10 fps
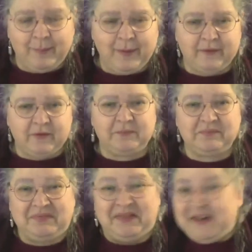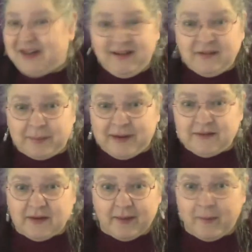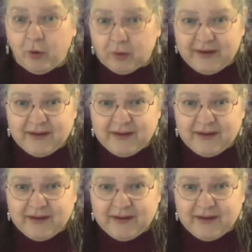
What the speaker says: But they'd end up eating them all